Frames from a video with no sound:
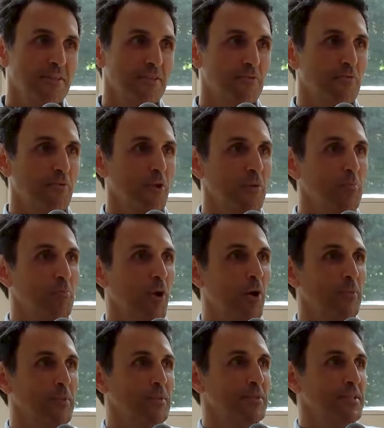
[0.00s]
For a
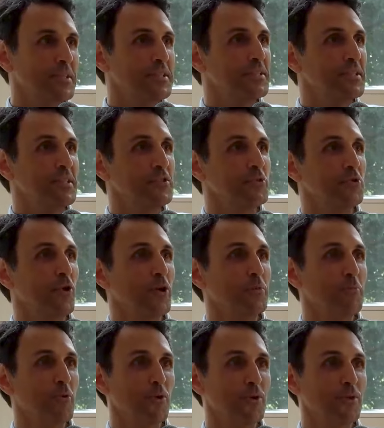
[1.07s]
moment, it's
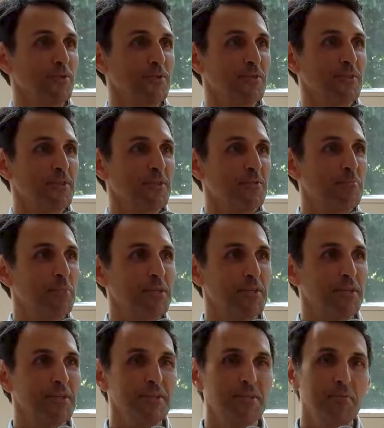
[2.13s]
enjoyable, but
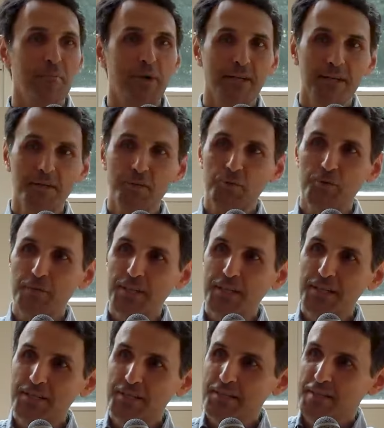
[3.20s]
then the mind
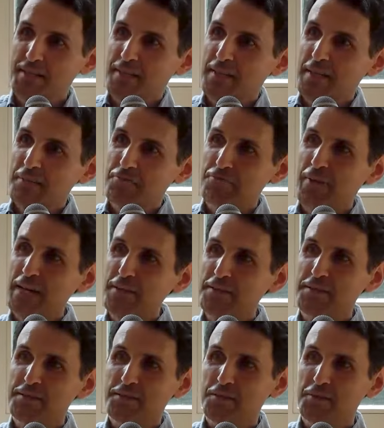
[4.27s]
creates a
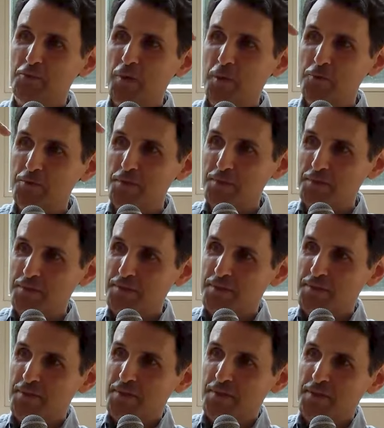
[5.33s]
fantasy around it.
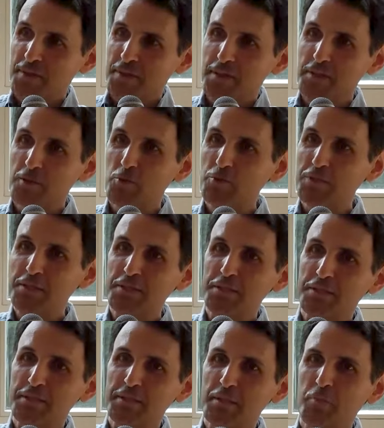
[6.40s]
It uses
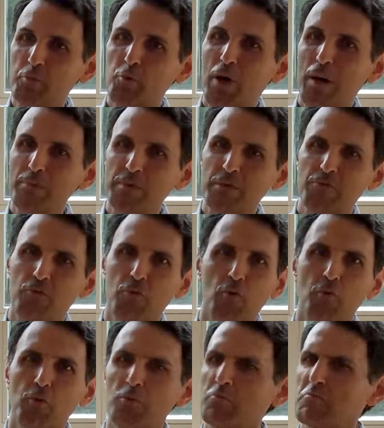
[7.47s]
it as a promise
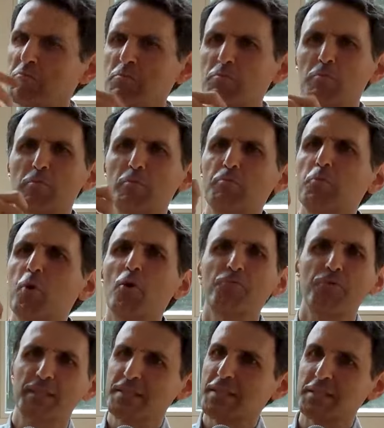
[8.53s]
for
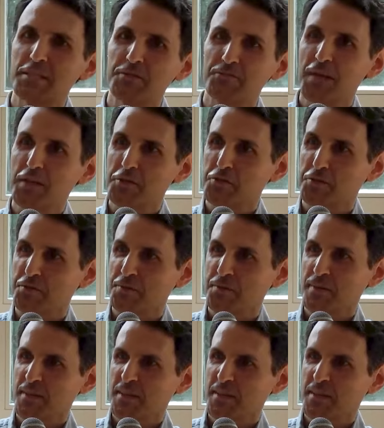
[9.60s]
perfect satisfaction.